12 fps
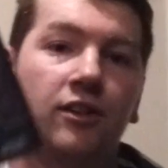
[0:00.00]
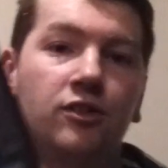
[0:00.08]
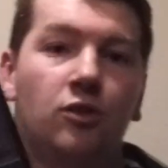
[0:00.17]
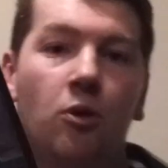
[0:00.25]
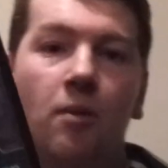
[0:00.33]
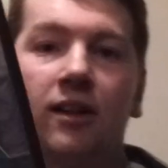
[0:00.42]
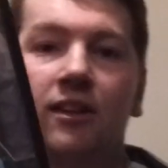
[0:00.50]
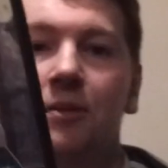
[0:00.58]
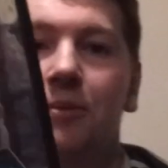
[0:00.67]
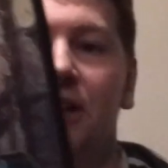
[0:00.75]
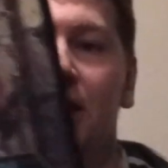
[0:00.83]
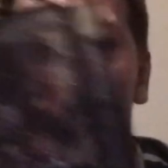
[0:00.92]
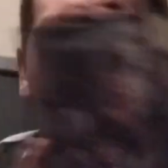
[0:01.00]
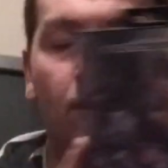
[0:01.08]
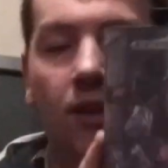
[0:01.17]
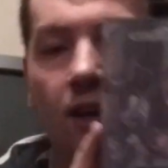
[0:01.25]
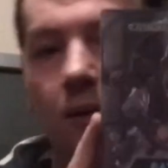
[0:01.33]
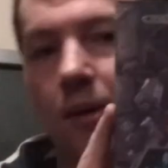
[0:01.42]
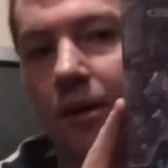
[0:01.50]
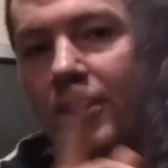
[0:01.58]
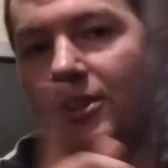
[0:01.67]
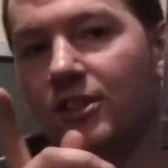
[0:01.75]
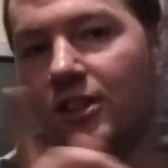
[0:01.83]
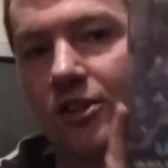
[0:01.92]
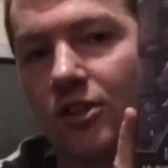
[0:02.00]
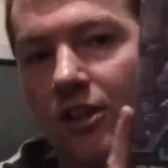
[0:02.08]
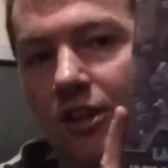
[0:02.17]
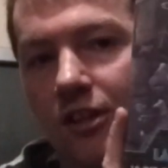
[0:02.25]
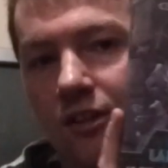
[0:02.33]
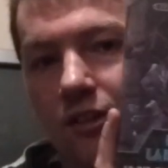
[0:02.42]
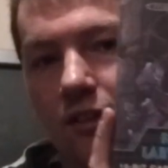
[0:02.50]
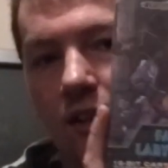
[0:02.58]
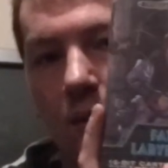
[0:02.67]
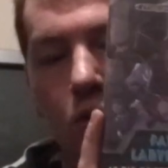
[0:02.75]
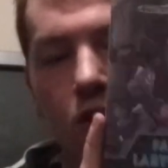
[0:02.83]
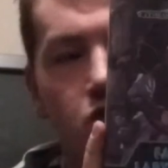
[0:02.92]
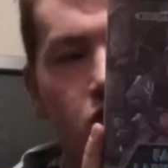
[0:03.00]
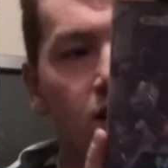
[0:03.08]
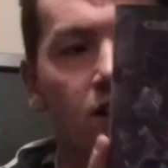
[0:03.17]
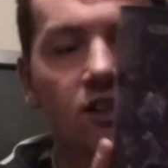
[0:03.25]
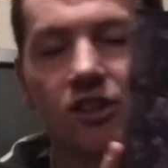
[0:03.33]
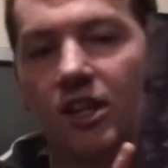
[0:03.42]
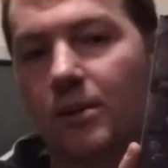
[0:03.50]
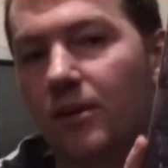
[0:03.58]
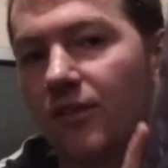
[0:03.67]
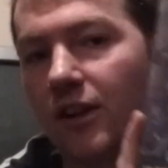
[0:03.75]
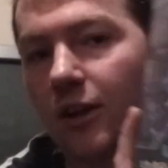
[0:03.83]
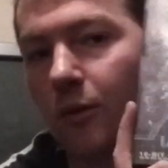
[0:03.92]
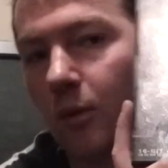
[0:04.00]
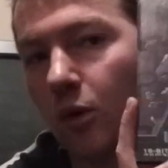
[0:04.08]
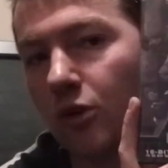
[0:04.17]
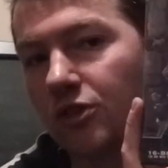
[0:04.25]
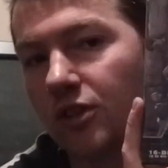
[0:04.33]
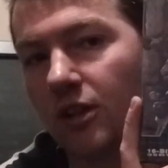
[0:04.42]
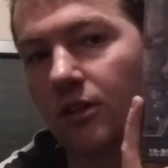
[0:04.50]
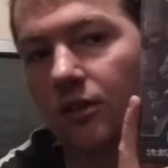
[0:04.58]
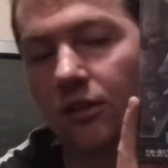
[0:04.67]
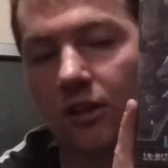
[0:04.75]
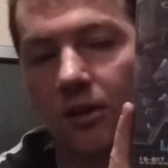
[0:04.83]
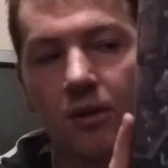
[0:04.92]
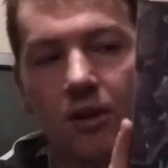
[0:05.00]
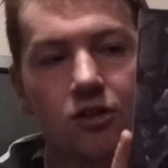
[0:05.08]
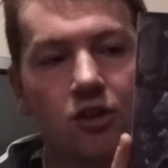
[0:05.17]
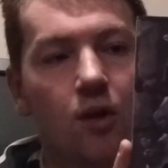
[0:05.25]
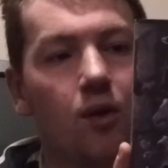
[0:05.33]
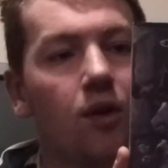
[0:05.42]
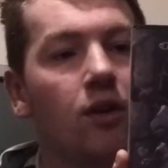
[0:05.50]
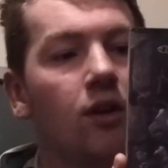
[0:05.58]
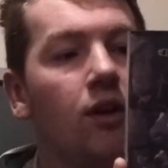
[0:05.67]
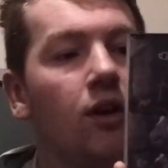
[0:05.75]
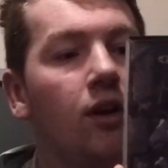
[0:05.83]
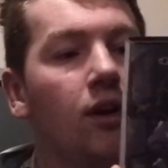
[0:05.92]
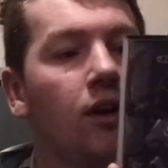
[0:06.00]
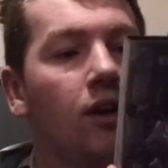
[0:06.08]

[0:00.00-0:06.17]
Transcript: be fair is not my type of game. I think I'm going to trade this game if anyone wants it. Give me a shout.